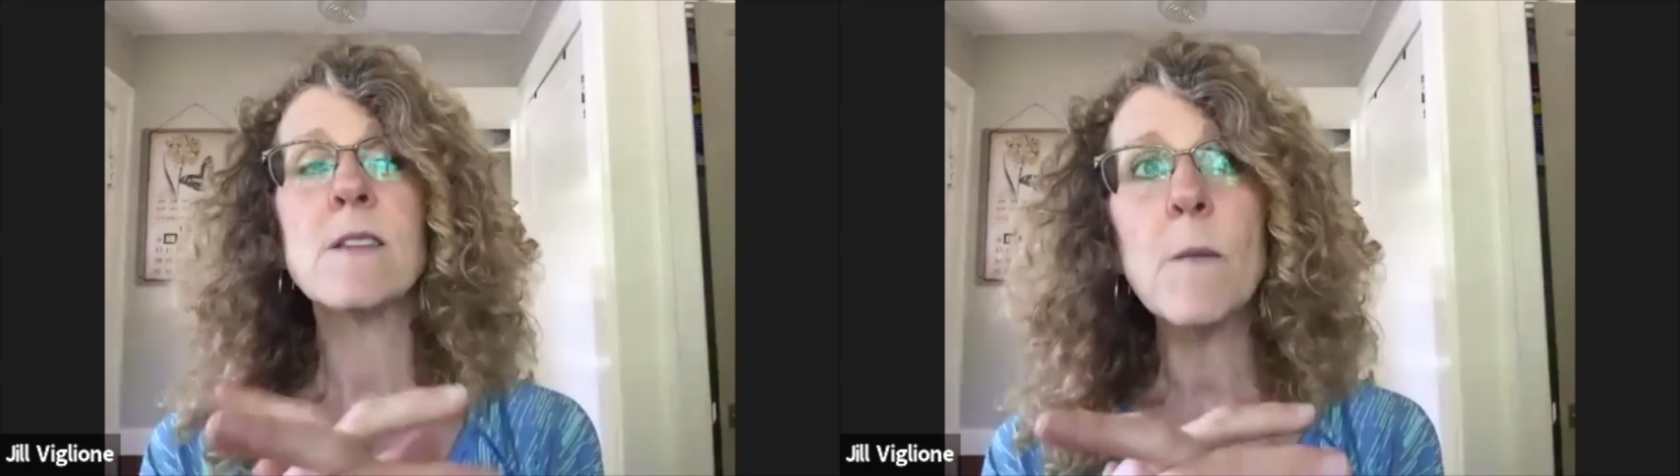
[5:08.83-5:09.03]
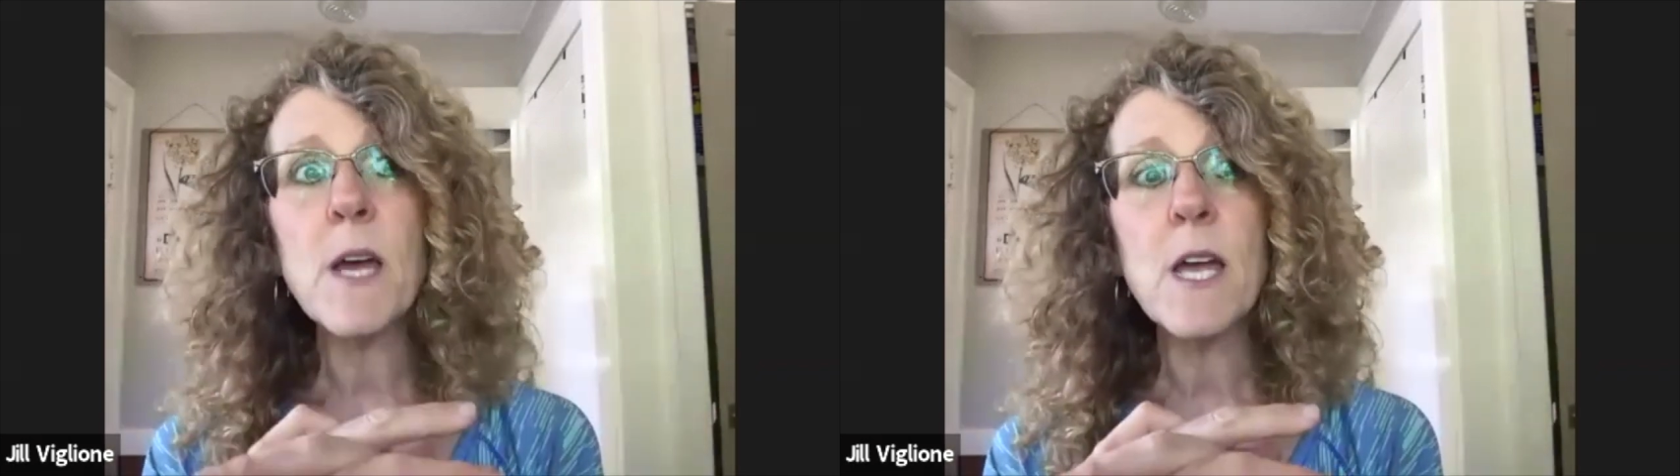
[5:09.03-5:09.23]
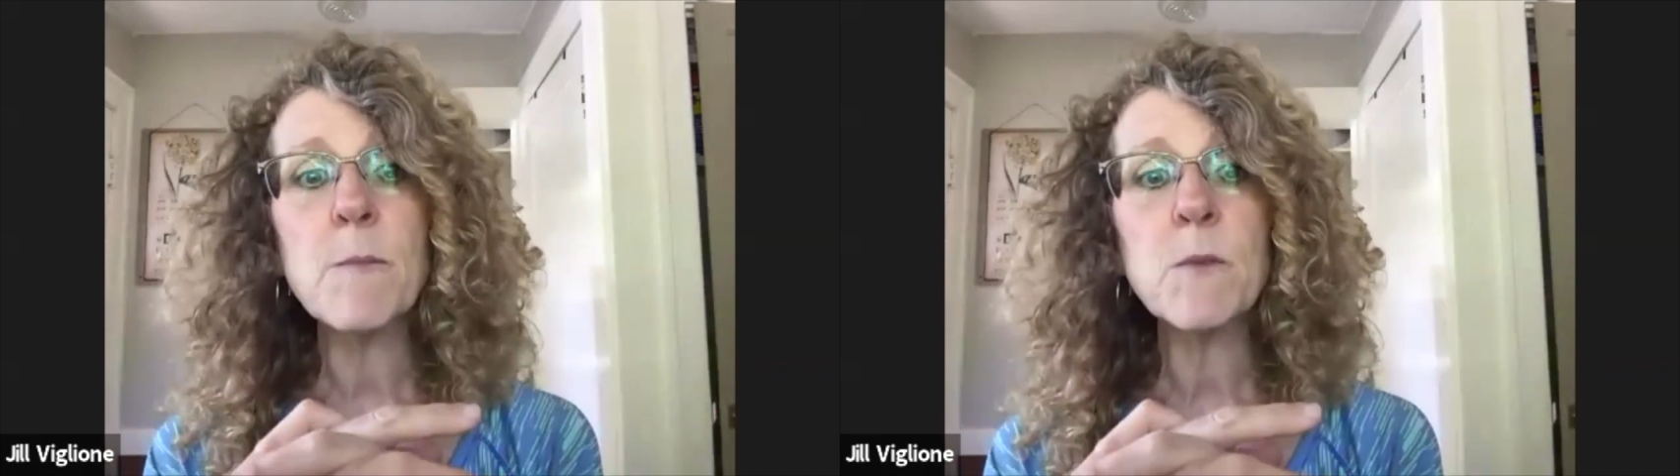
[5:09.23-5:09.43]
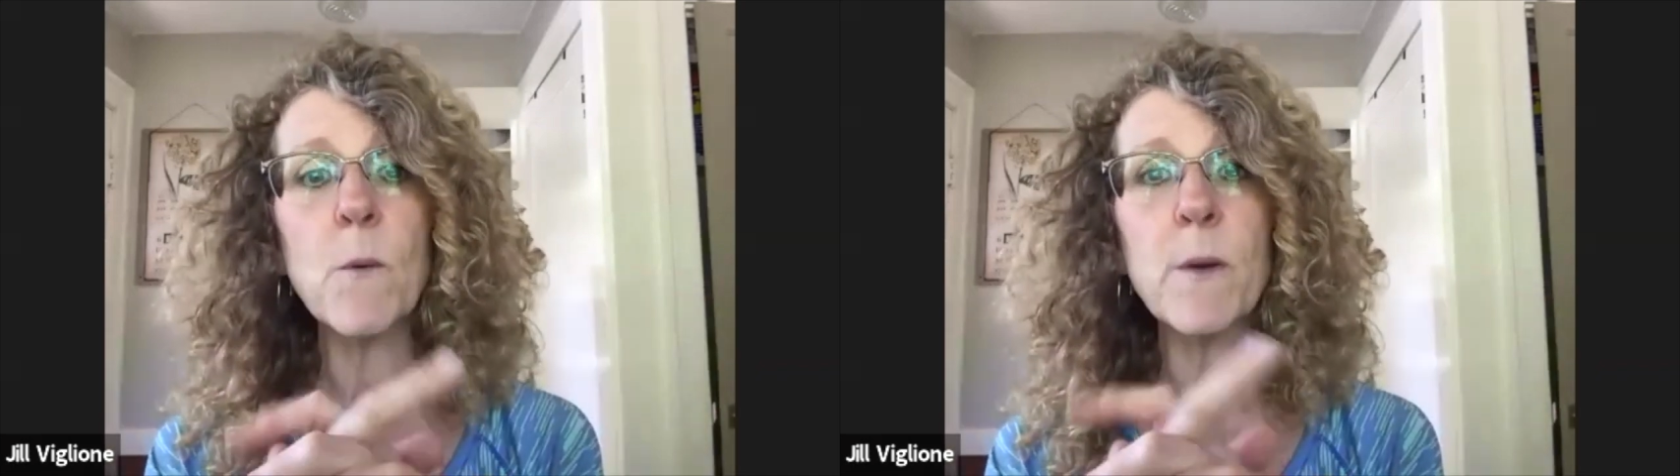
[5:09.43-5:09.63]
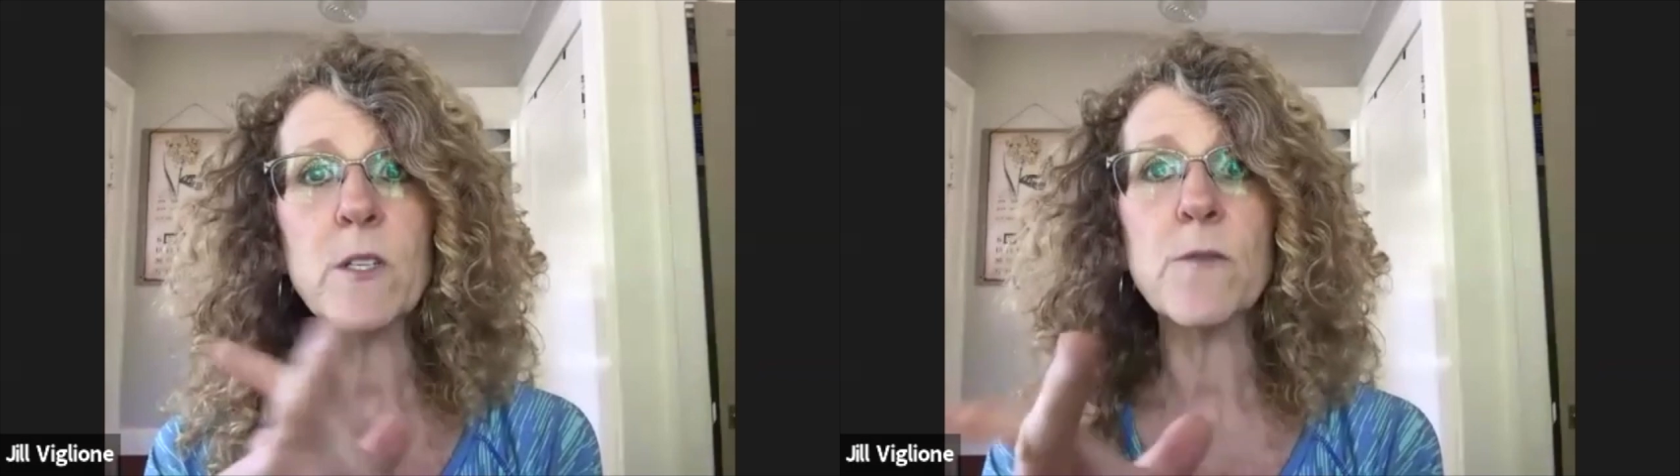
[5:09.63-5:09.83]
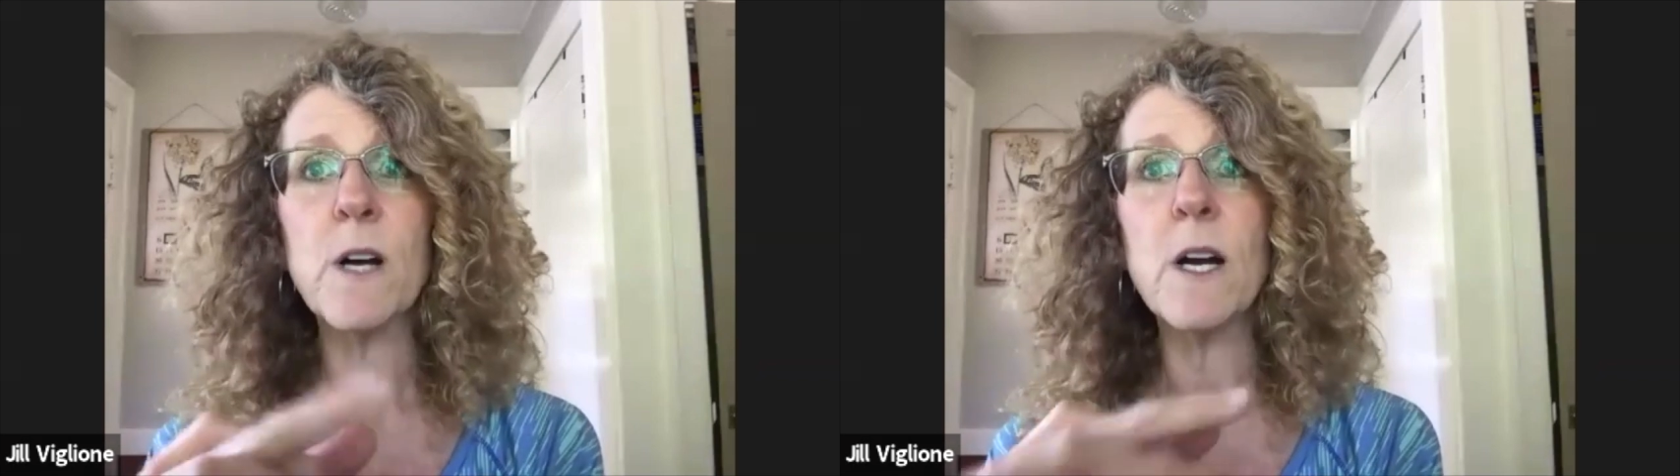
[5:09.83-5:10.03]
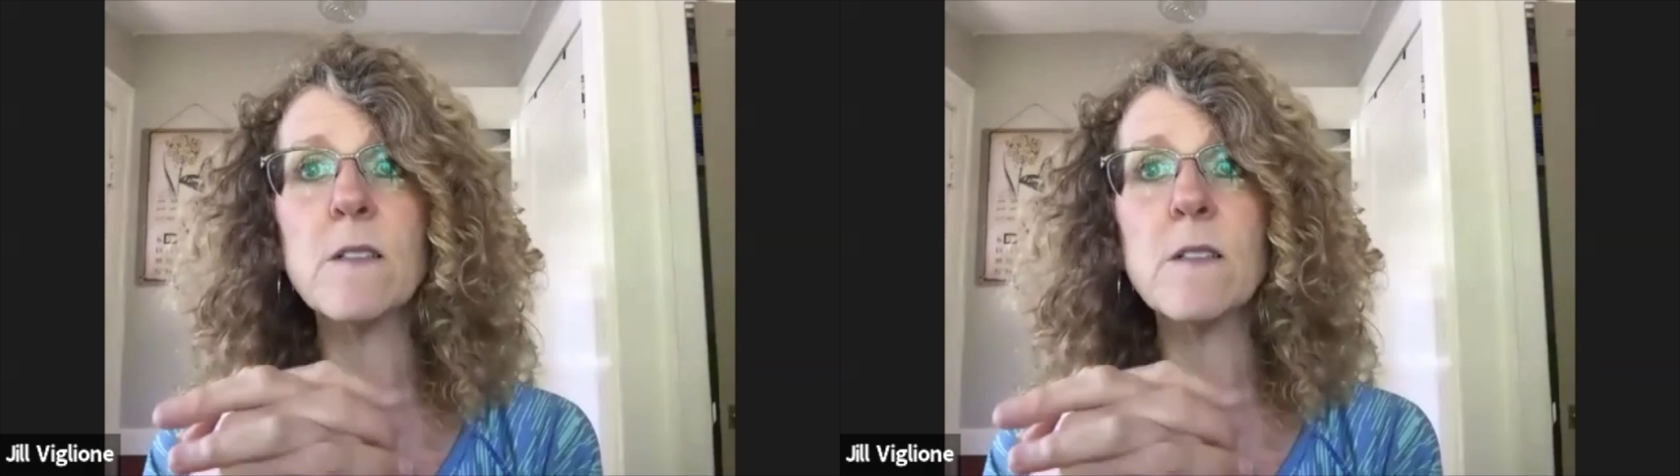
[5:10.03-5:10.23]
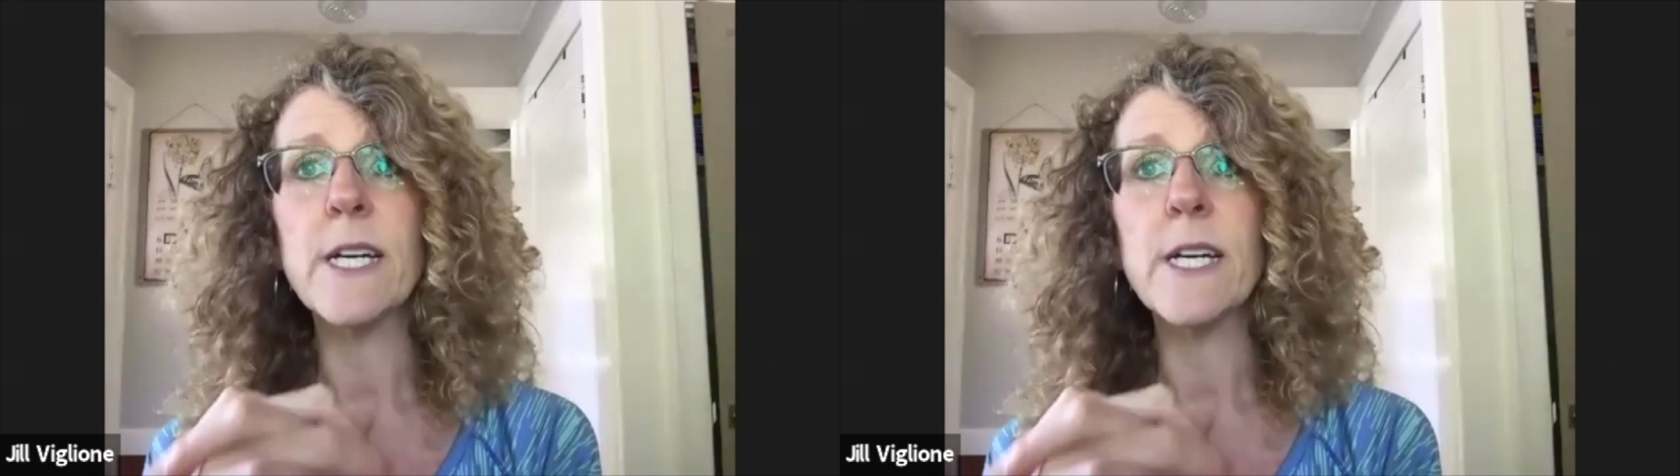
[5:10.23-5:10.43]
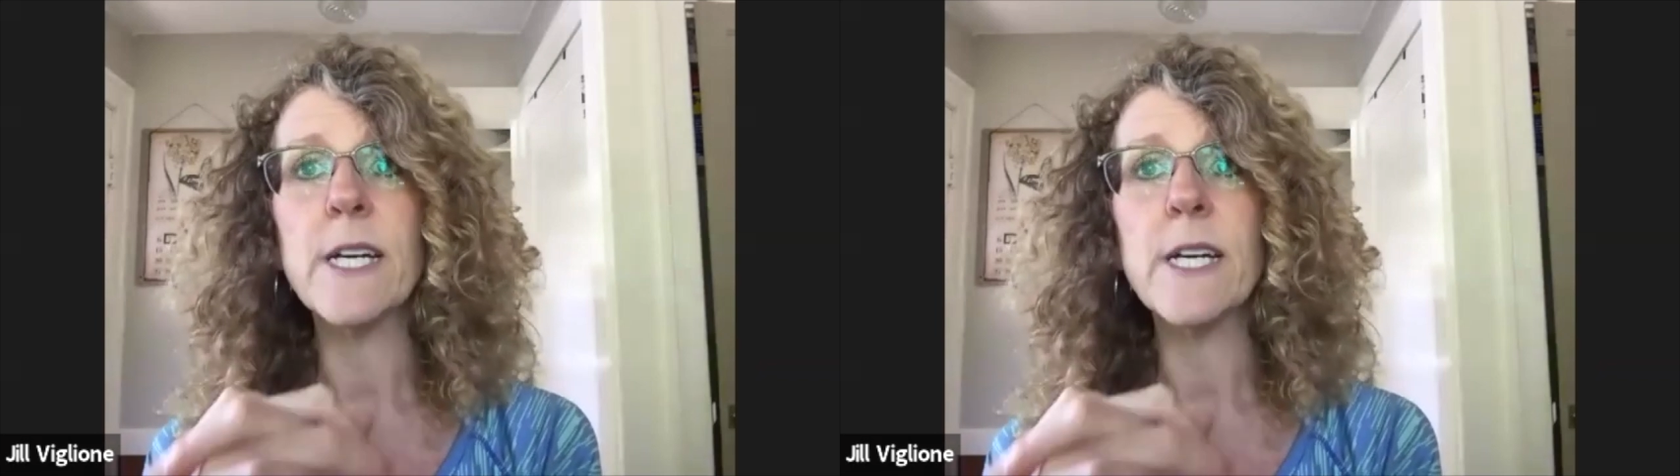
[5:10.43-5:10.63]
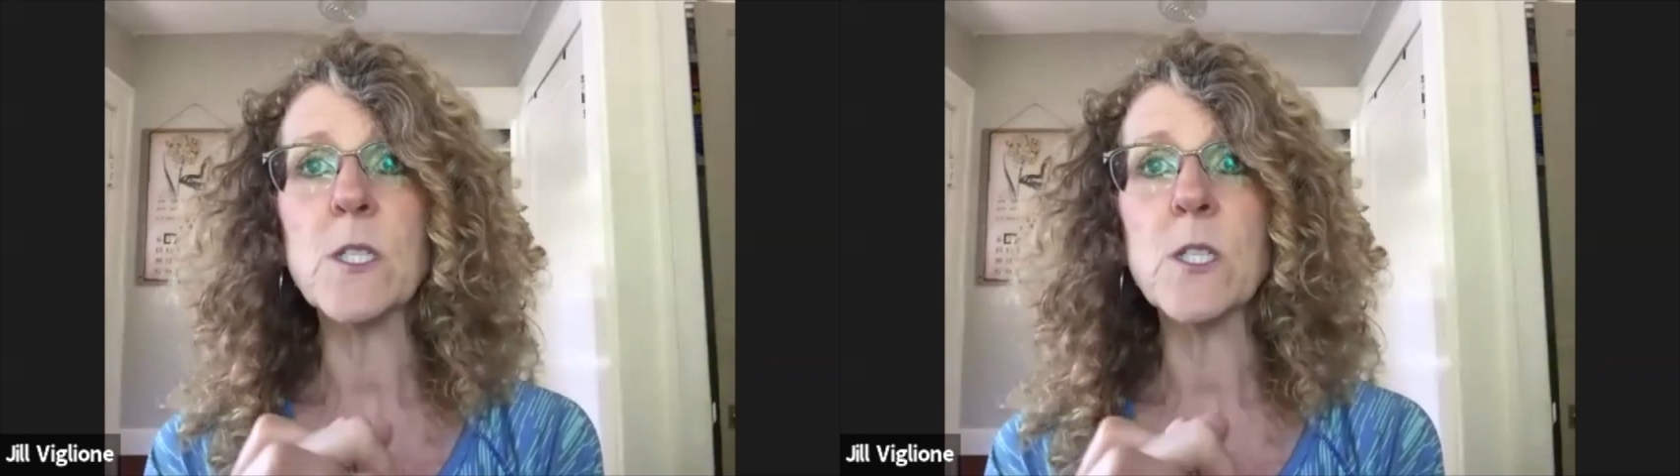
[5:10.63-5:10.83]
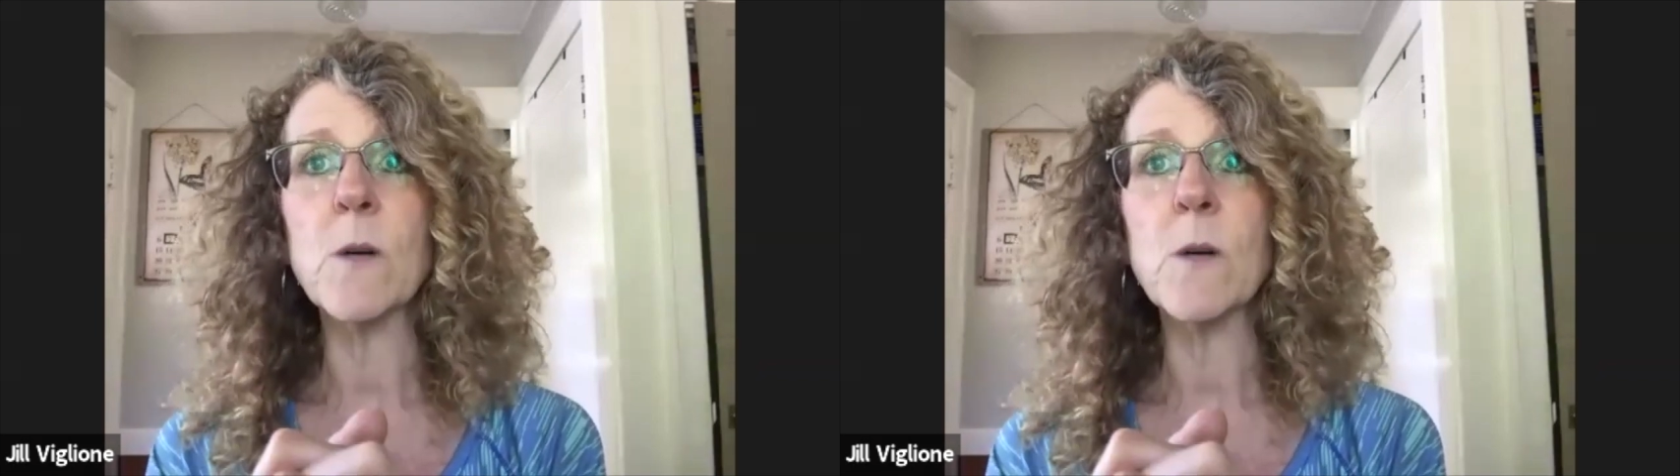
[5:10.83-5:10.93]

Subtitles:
Sometimes what we do for our clients,